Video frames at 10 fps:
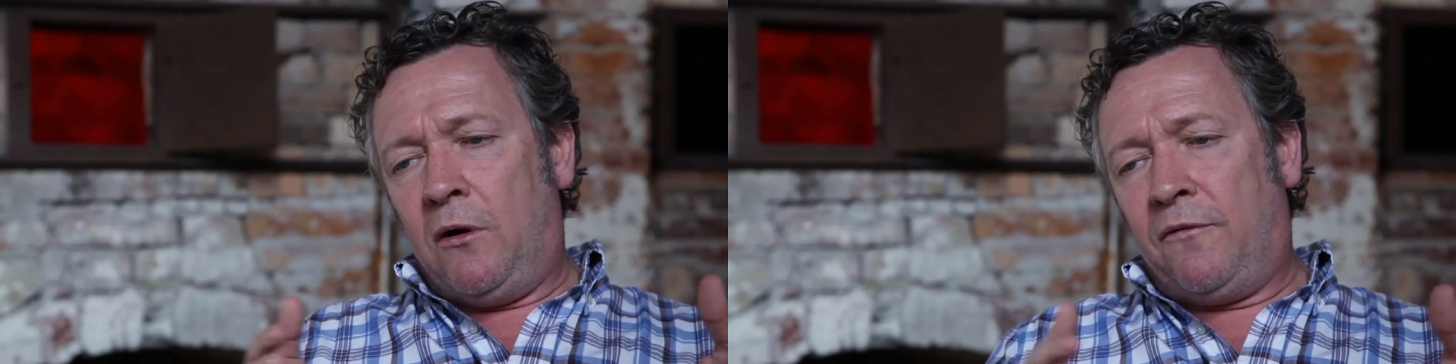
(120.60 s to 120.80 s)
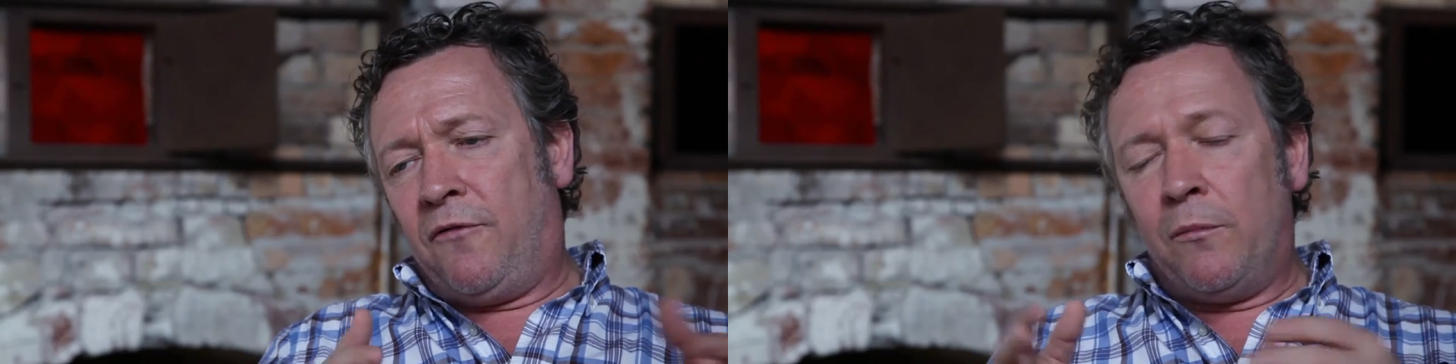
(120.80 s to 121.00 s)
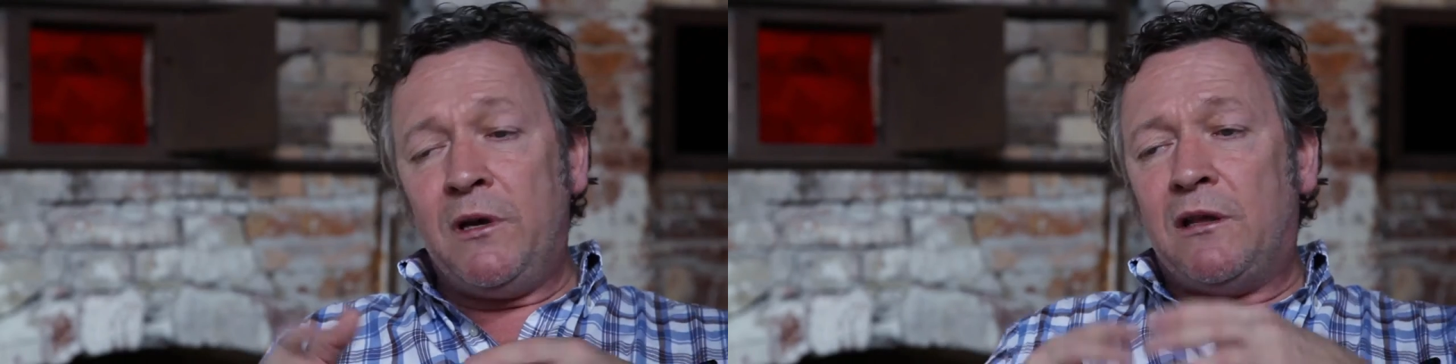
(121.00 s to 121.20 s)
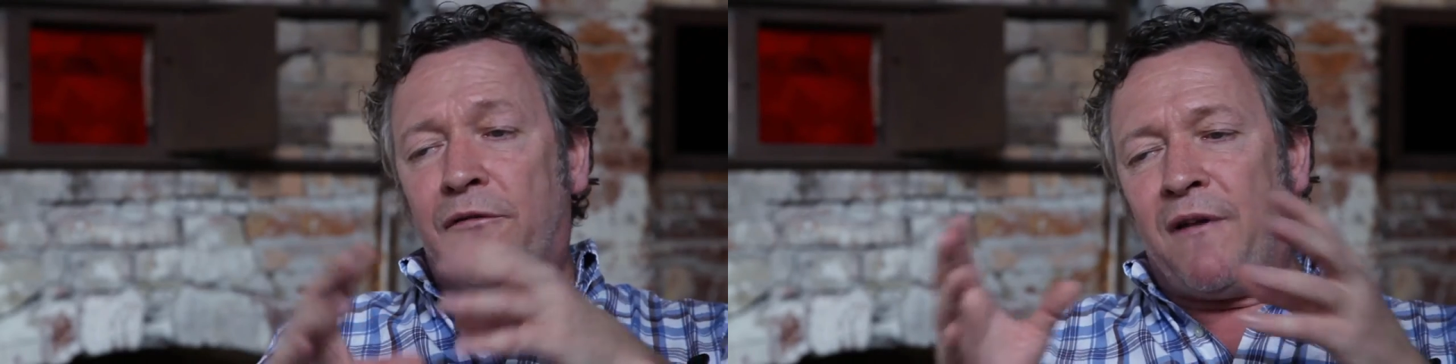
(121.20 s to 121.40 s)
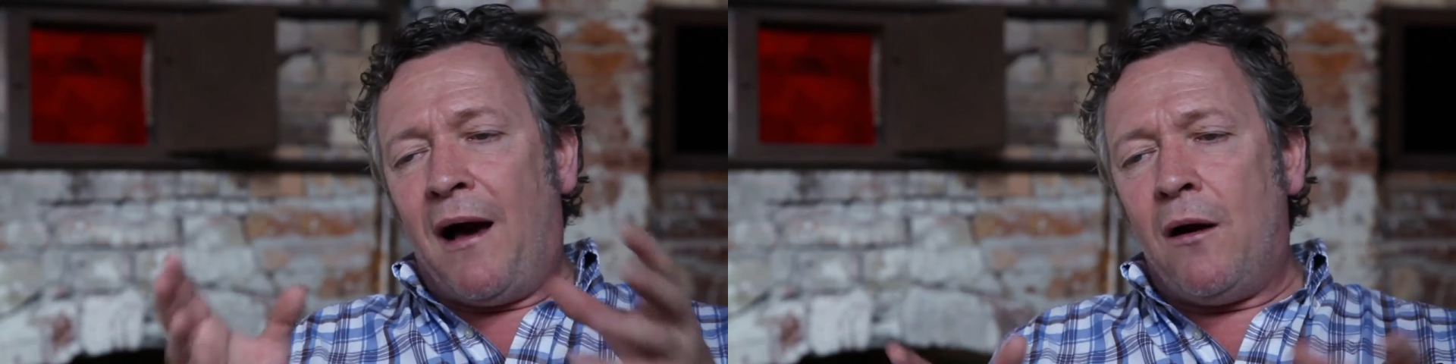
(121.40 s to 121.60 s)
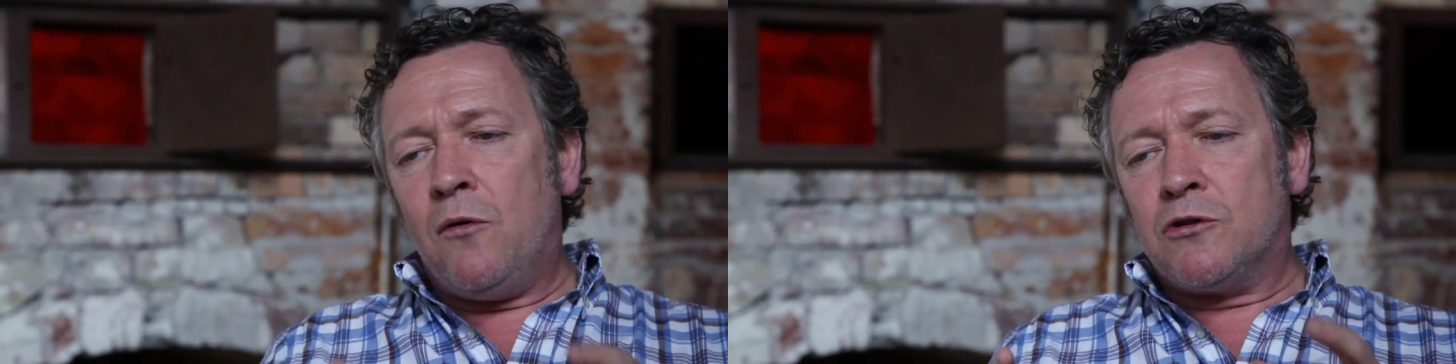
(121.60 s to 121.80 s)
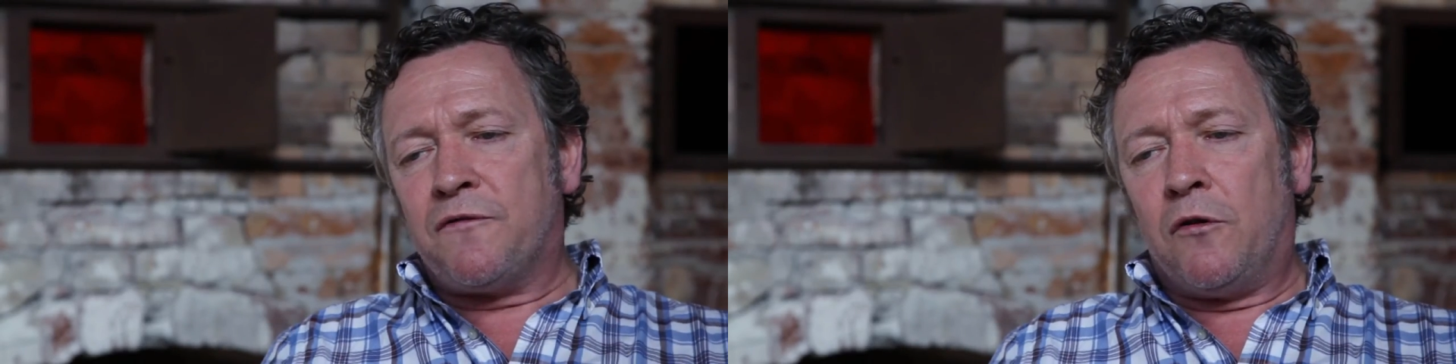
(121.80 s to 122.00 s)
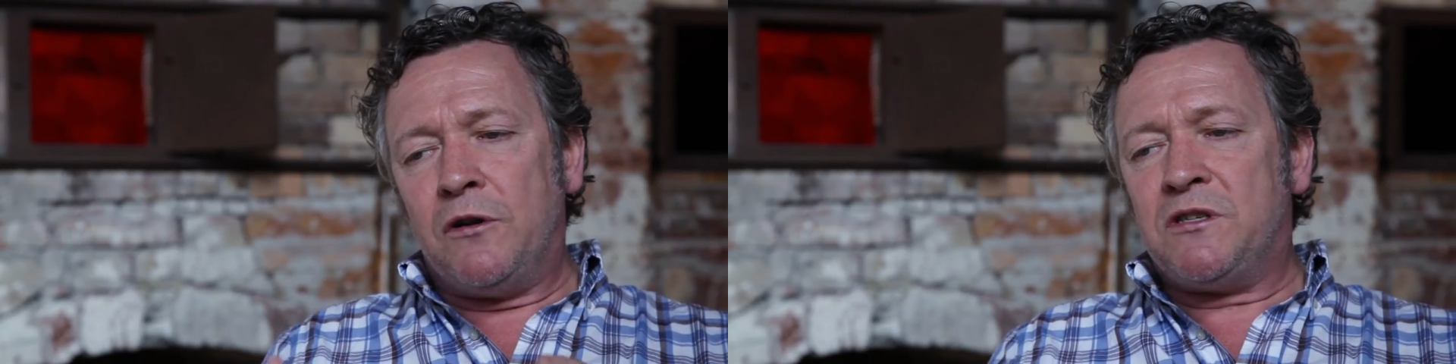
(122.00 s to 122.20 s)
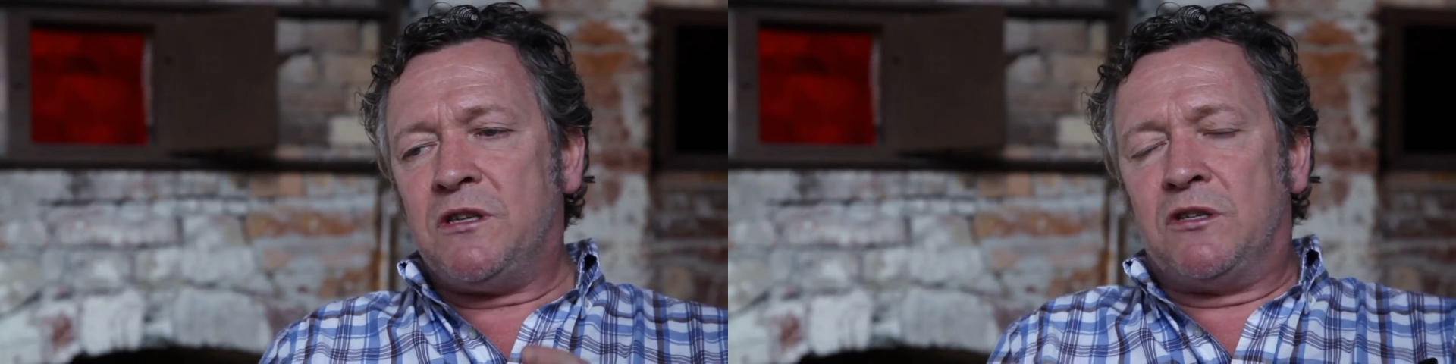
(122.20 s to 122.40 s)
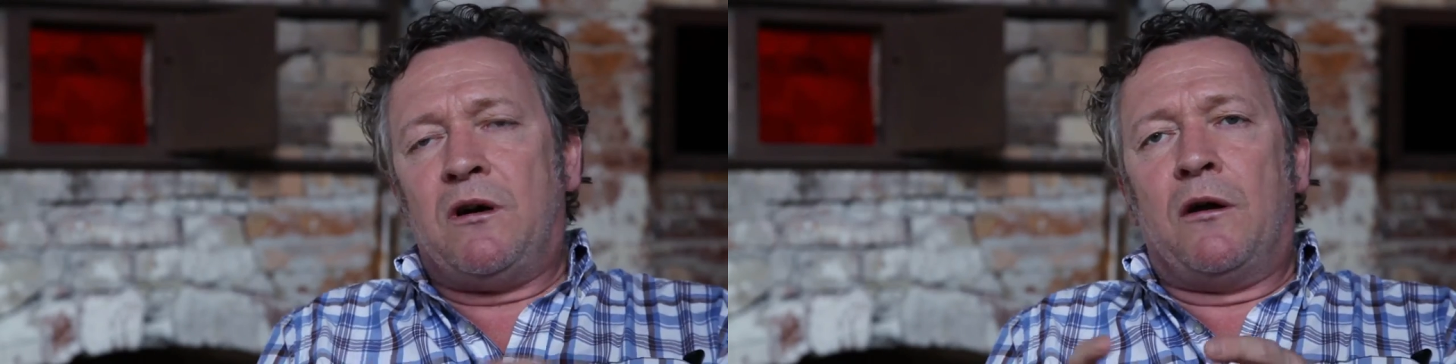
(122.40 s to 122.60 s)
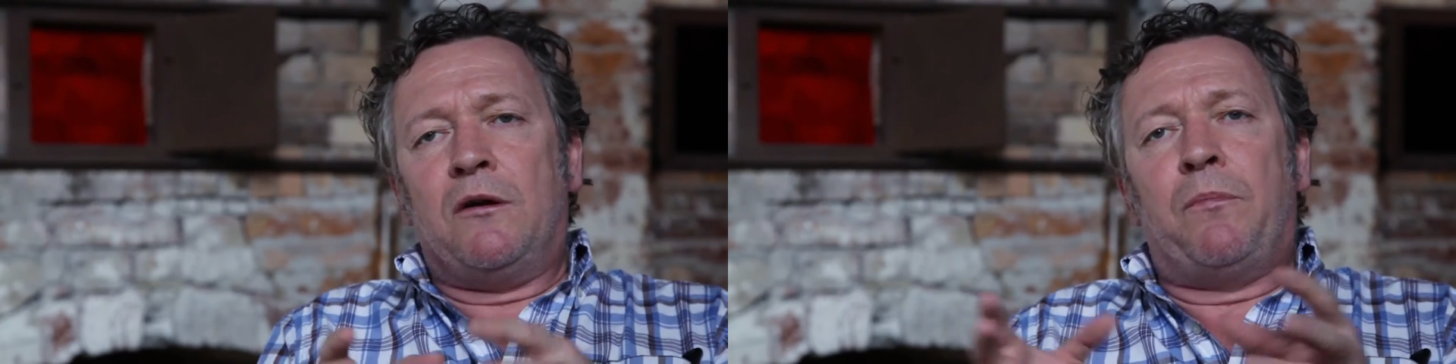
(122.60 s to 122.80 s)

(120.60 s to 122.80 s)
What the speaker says: For me, the flowers, for instance, are